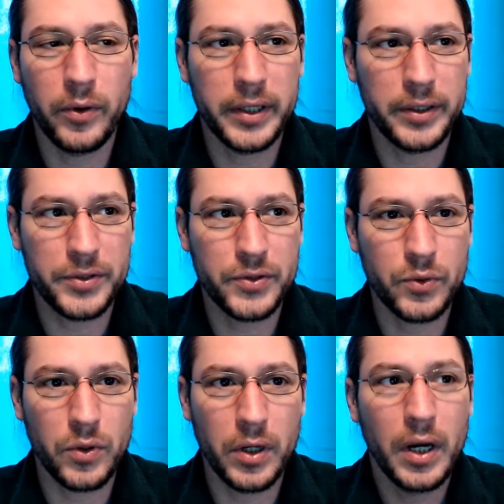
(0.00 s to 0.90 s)
the
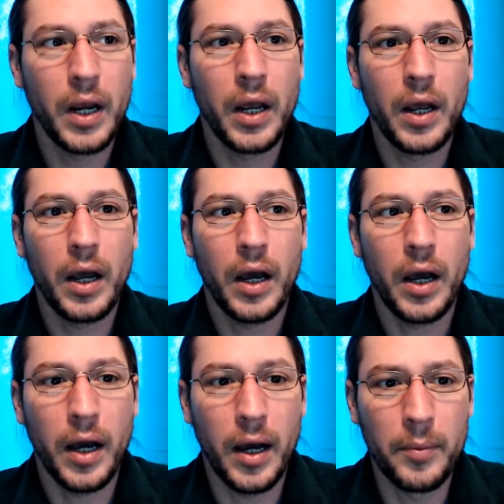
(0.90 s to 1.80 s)
store.
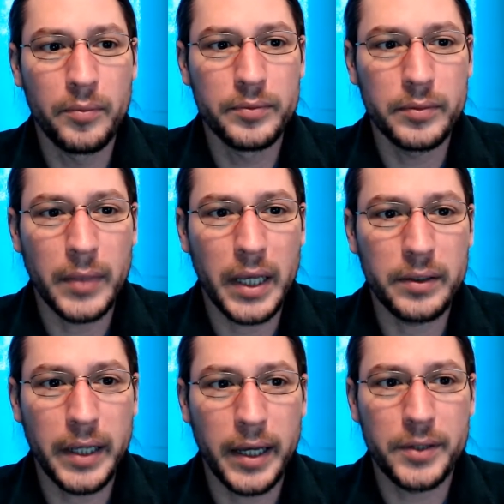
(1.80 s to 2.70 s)

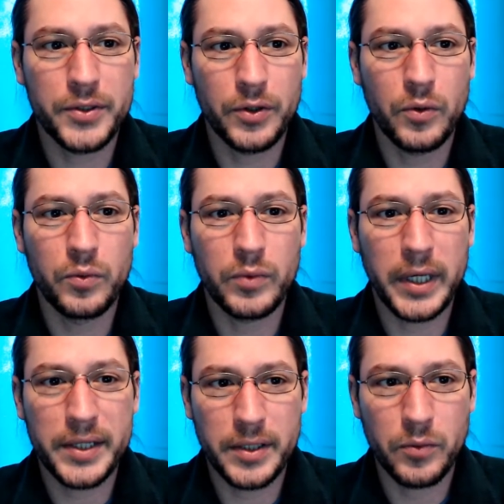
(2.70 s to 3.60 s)
So like I
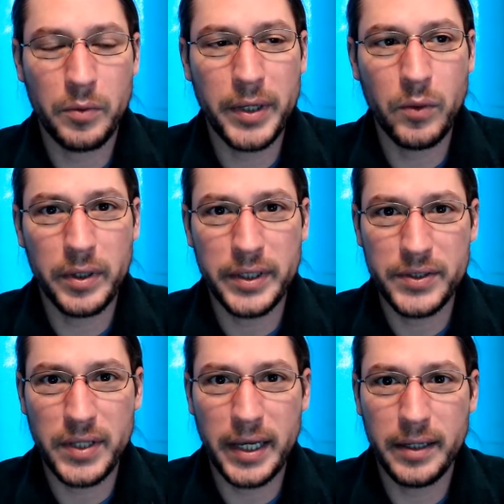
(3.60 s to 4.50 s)
said, one big one is
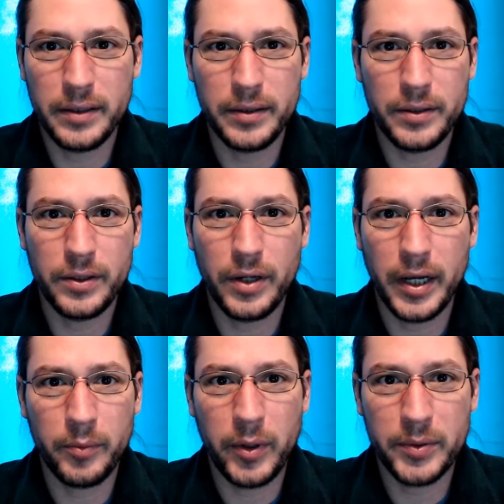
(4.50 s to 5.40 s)
that you're not
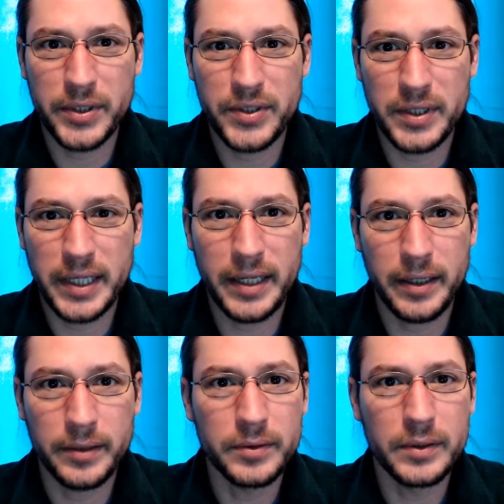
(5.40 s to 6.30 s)
going to be able to send the kid
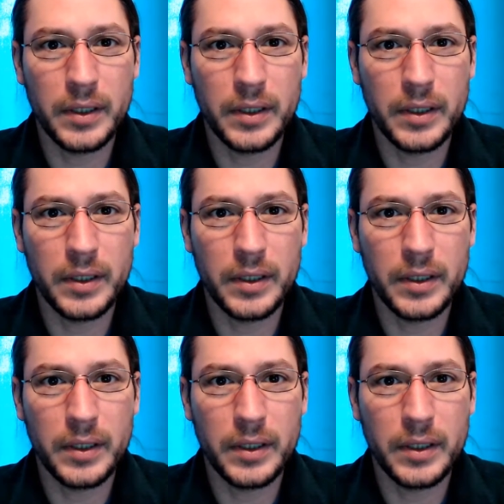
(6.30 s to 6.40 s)
in.